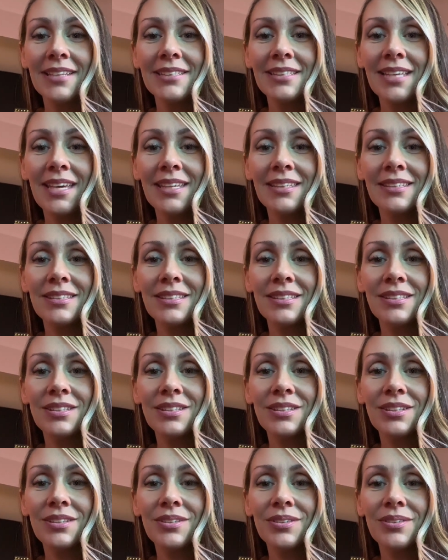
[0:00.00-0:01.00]
I tend to
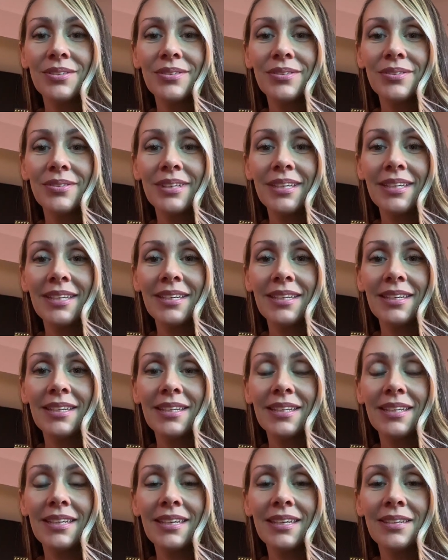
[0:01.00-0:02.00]
do
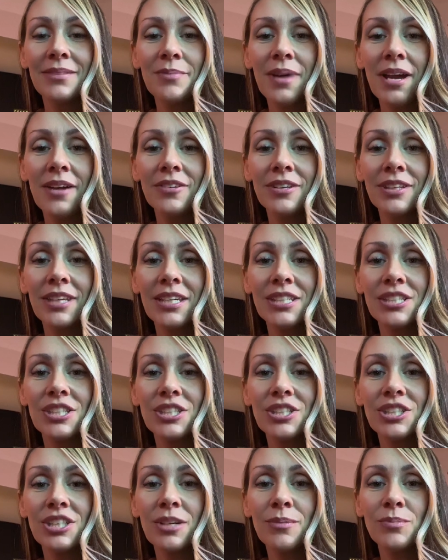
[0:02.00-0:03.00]
it in my
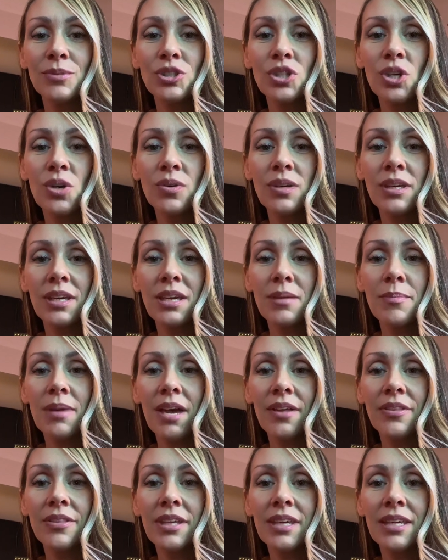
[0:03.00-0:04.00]
relationship, joking
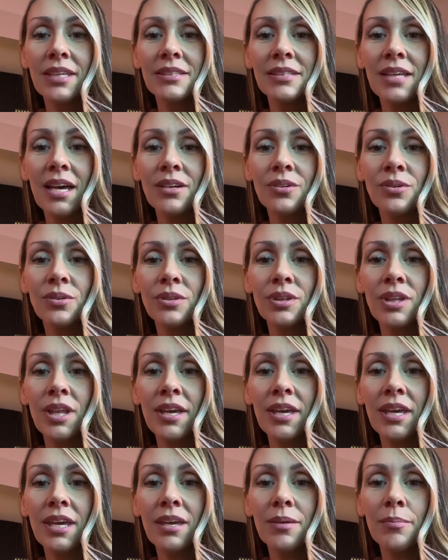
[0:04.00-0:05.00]
about things I don't
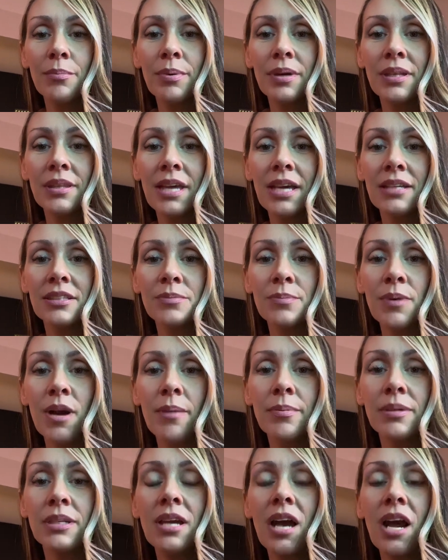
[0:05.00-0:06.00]
like, but that's
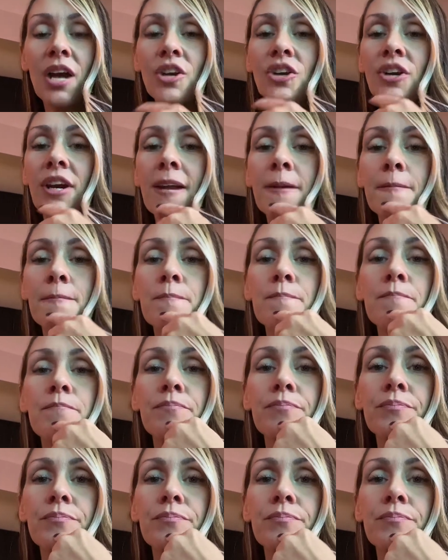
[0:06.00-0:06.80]
probably not great.